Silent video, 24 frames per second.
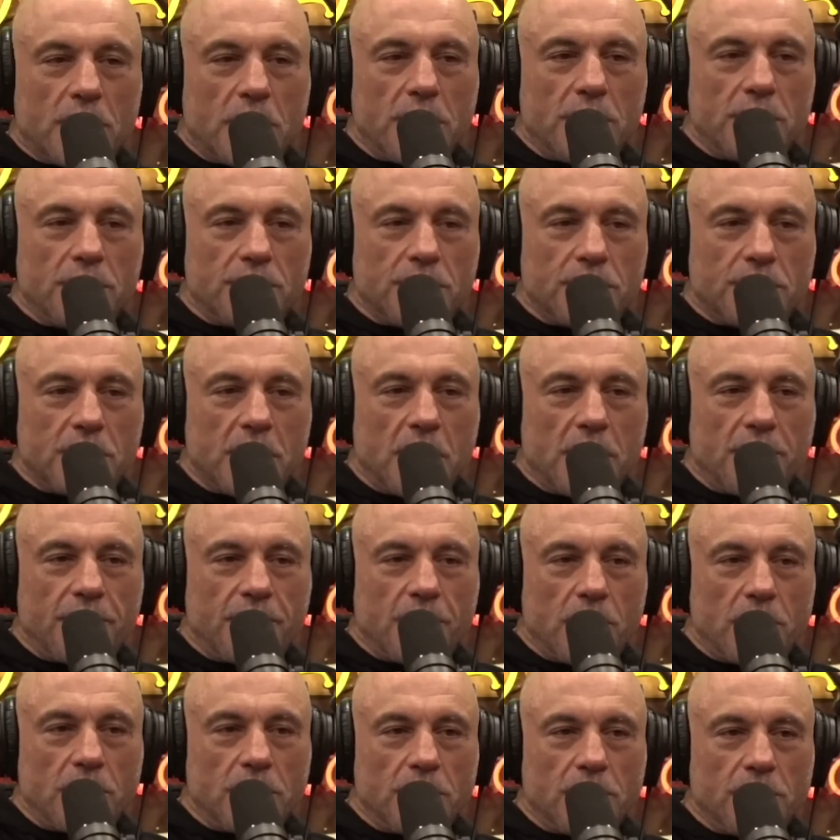to use your cell
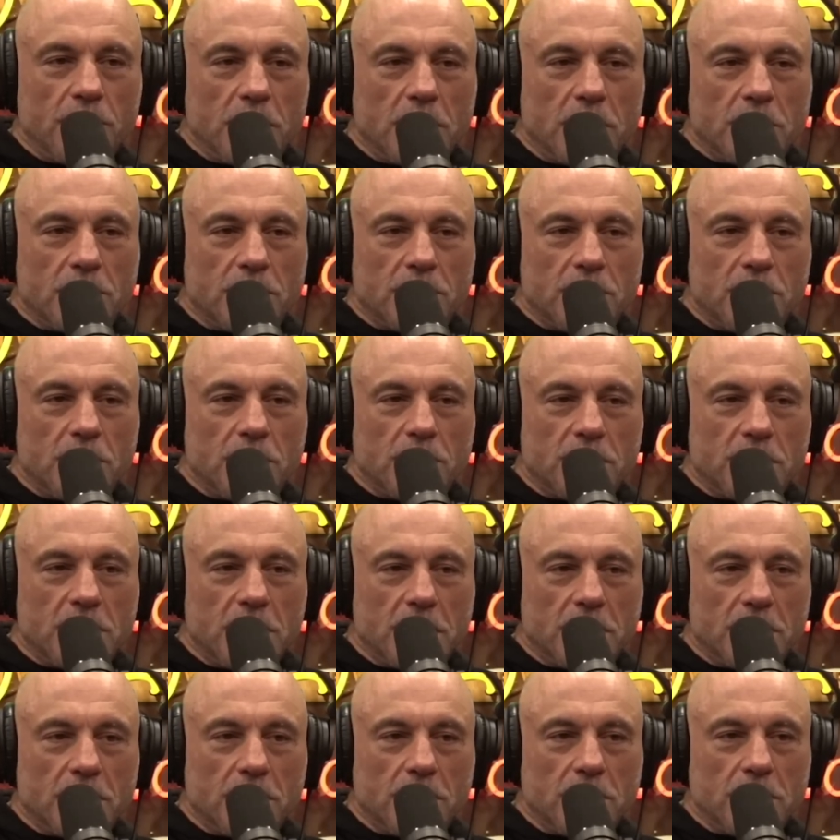phone, you realize there's no
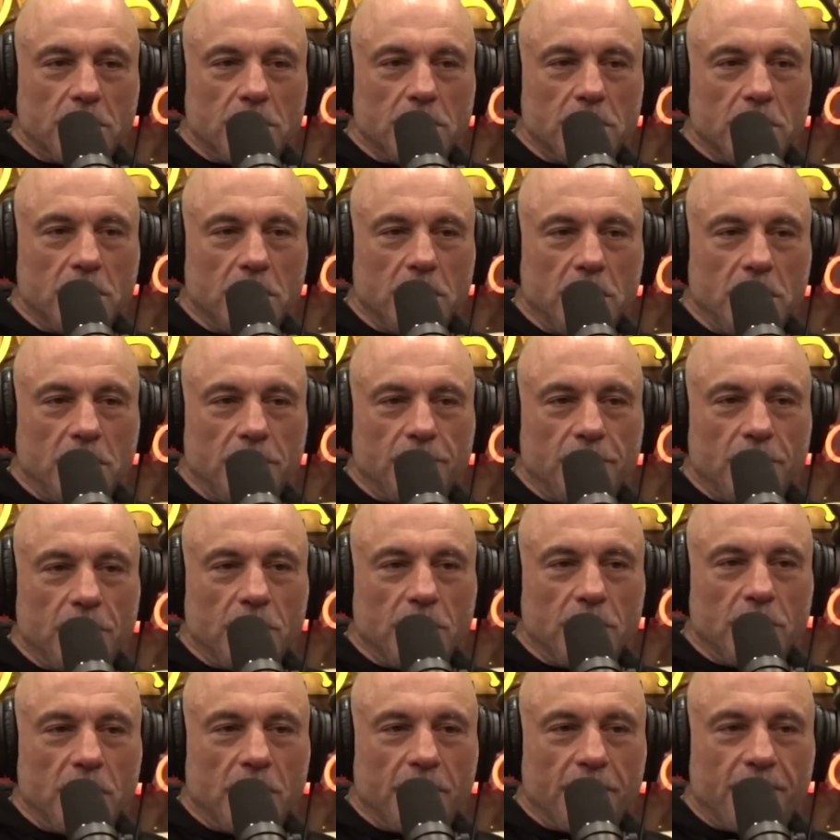signal, even
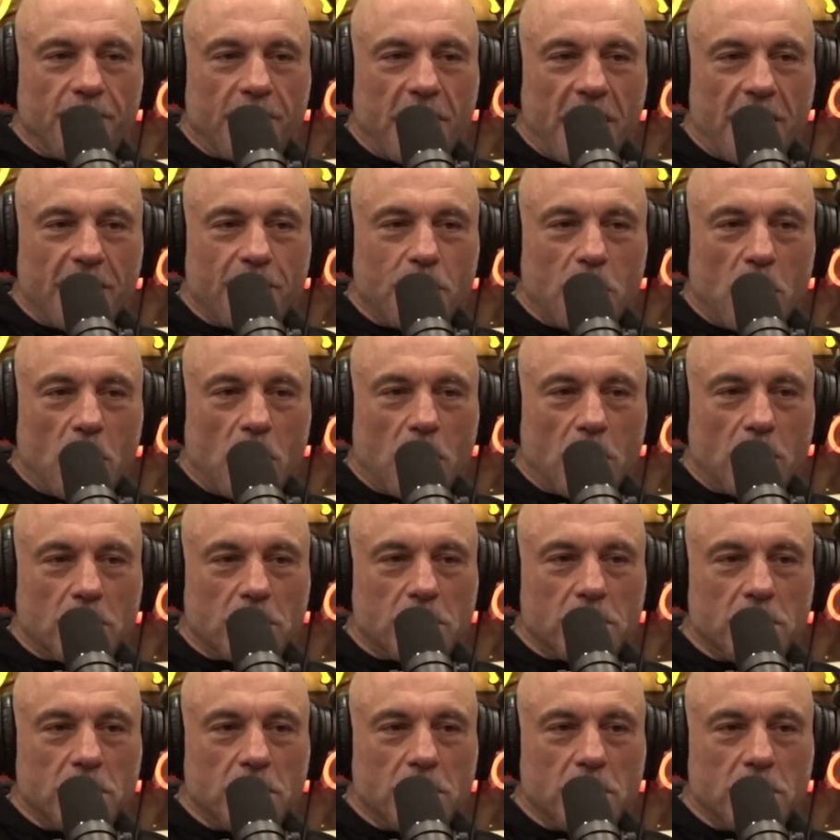though you have 5 bars.